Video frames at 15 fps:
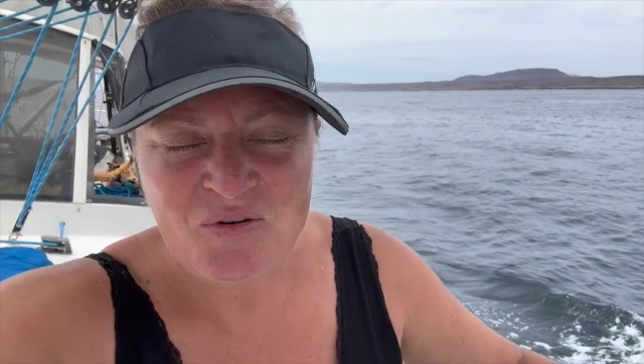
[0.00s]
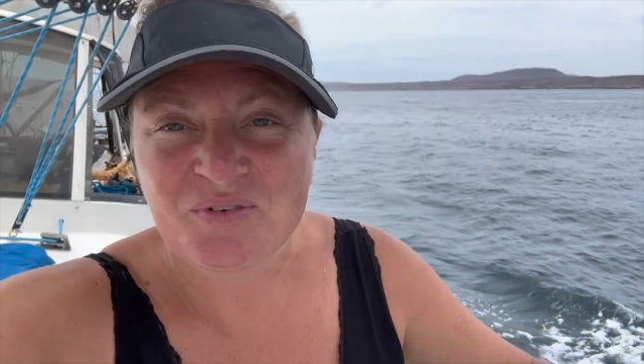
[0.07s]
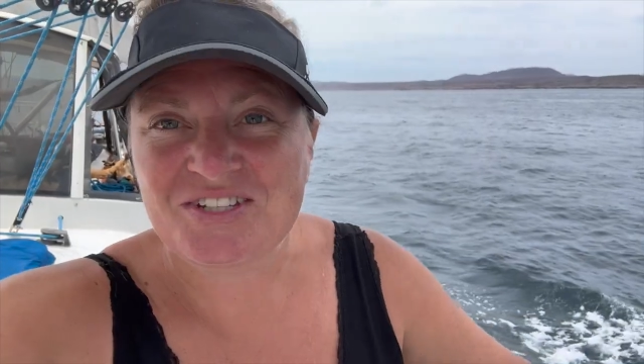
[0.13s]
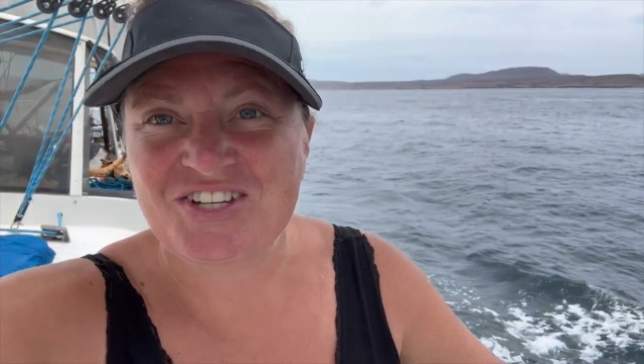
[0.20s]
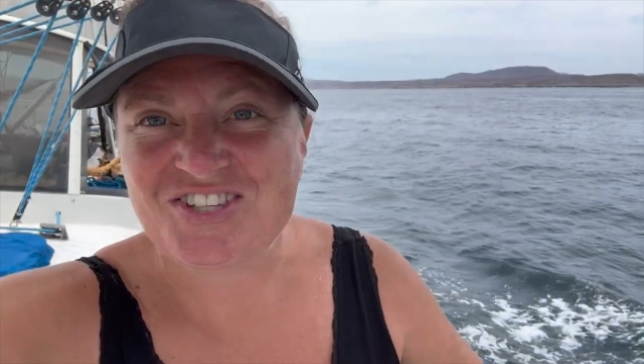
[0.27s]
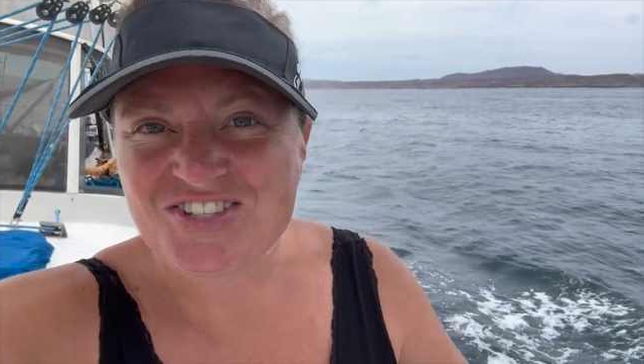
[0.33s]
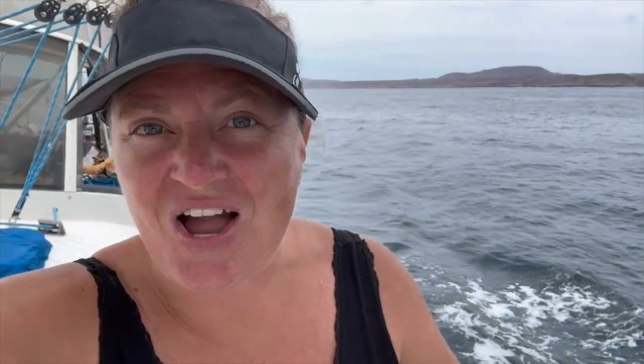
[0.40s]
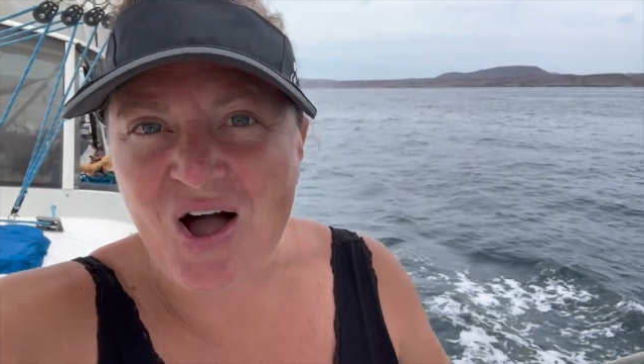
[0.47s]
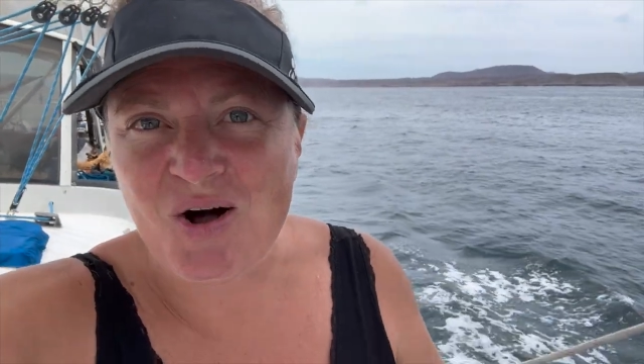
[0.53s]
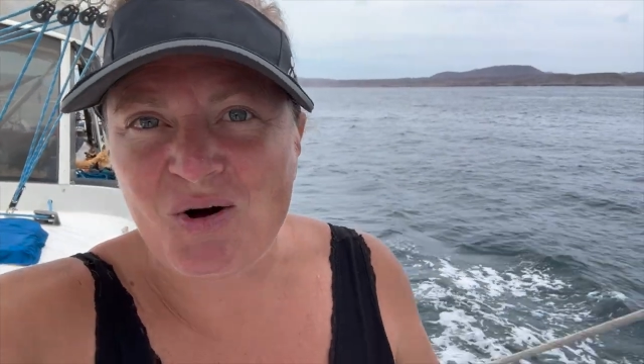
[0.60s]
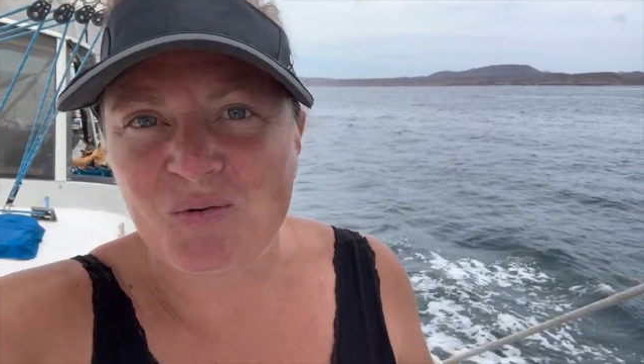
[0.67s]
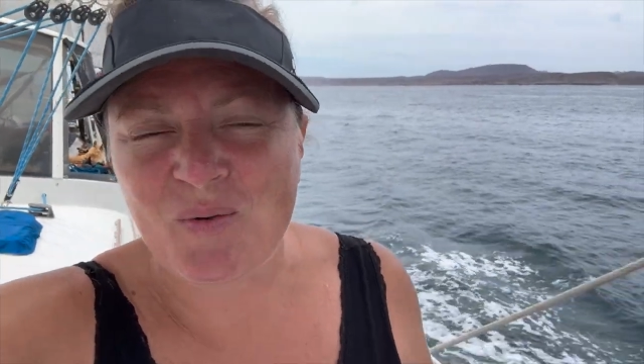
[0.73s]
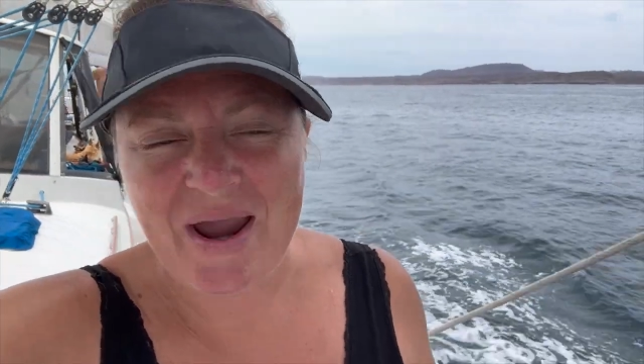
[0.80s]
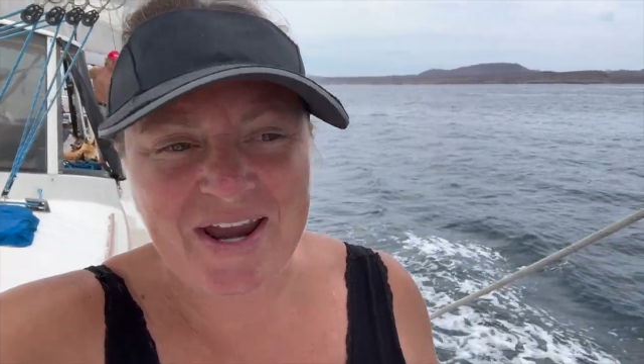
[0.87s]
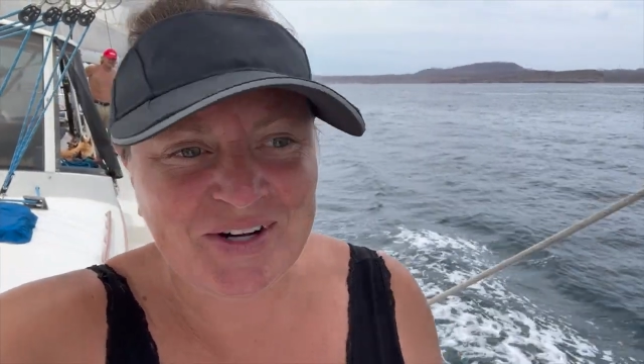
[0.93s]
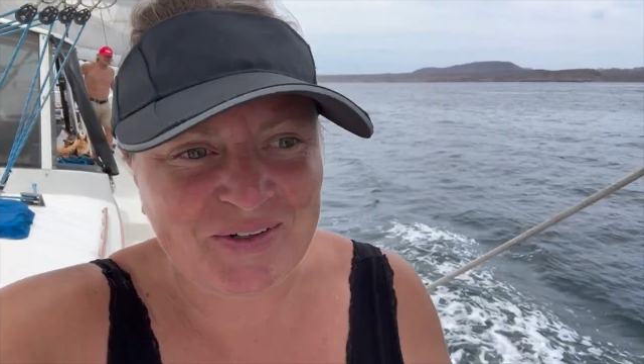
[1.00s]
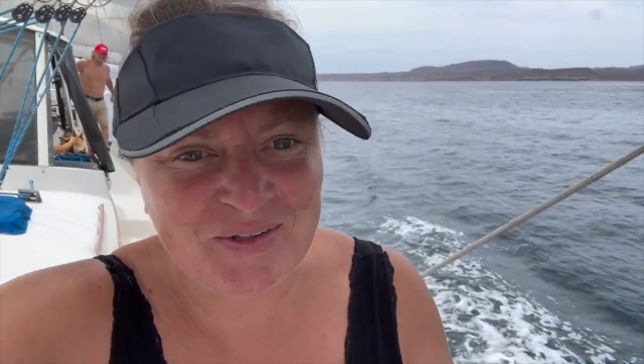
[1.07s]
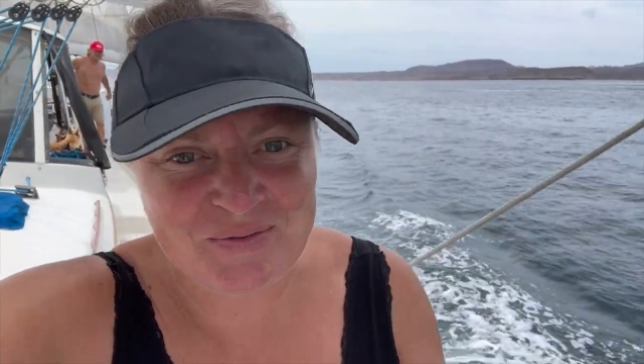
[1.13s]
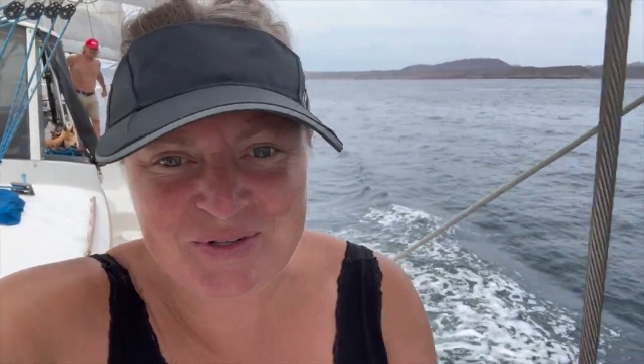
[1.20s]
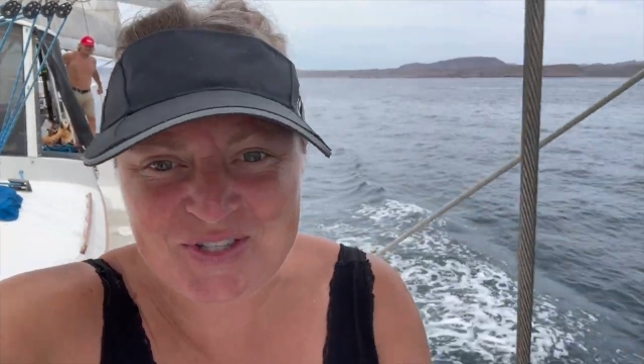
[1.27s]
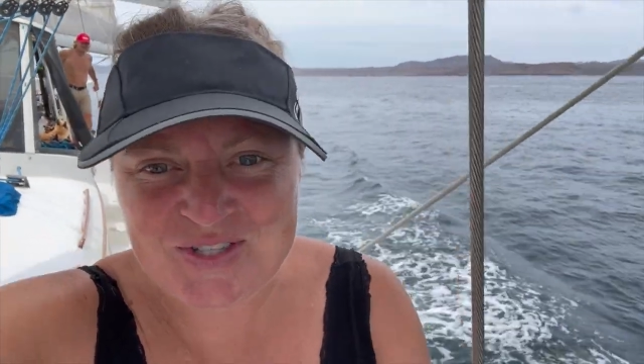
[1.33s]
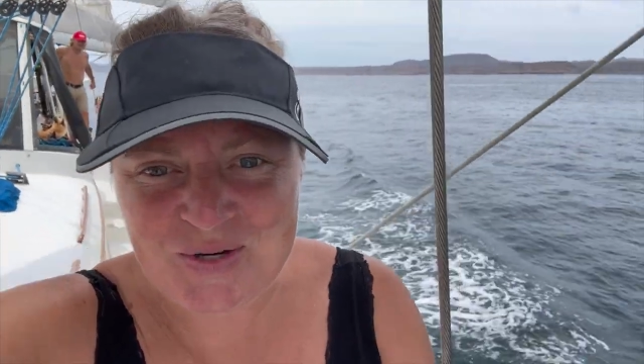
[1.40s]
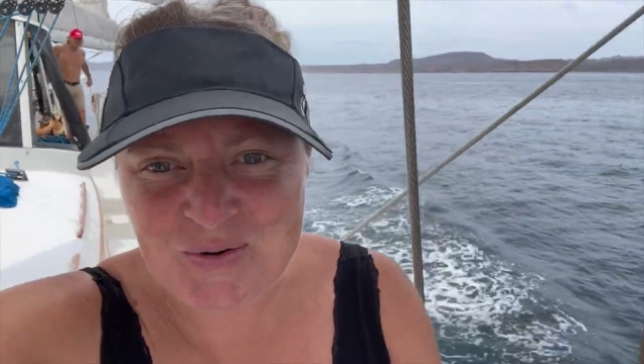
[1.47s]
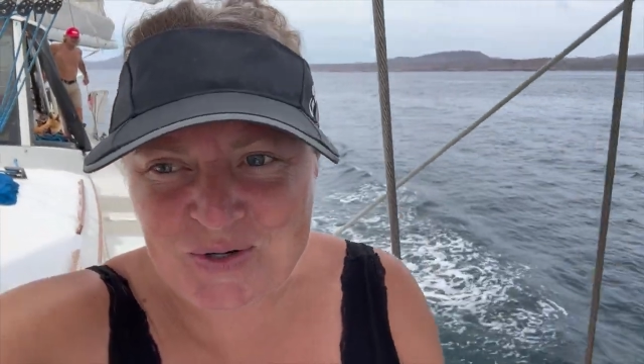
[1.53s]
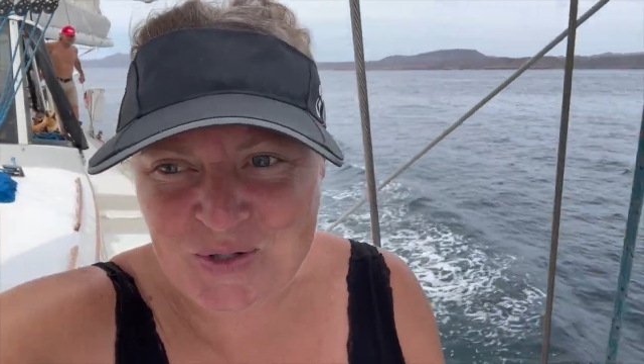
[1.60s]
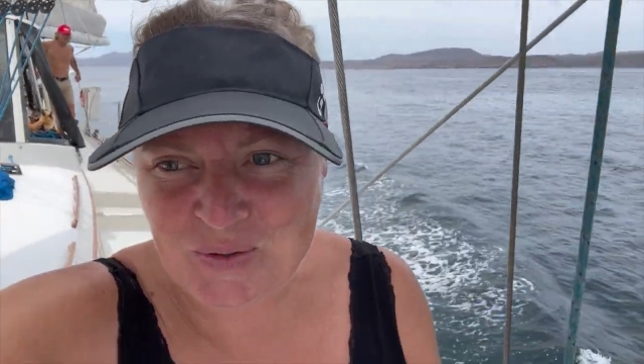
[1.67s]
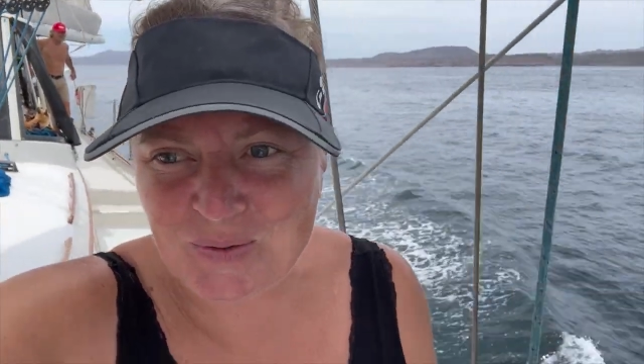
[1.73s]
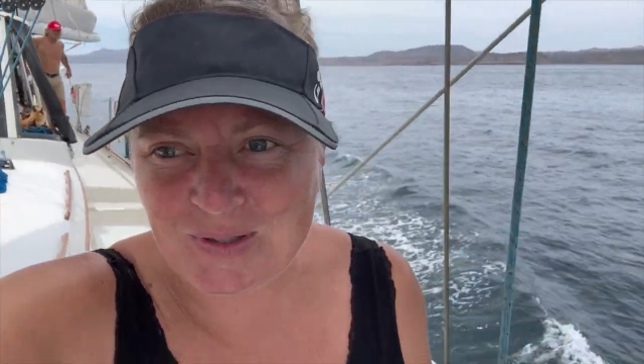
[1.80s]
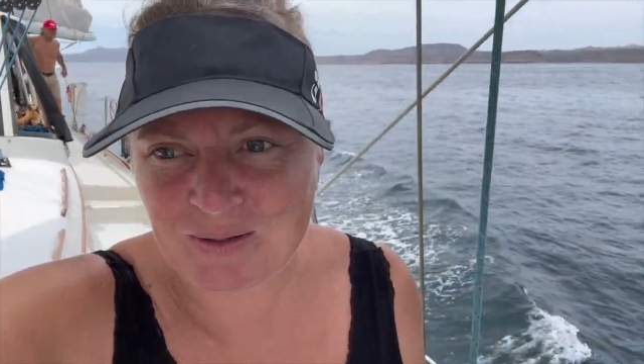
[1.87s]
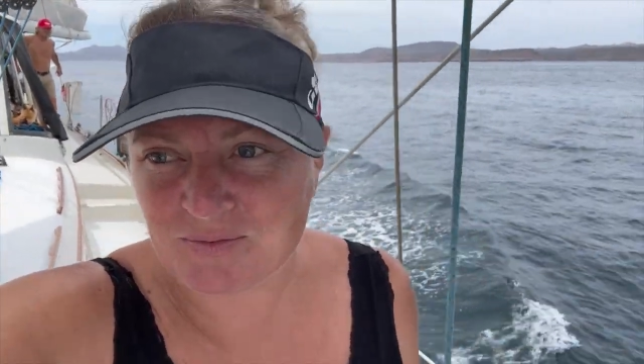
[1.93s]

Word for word: We just saw a whale. It was so cool.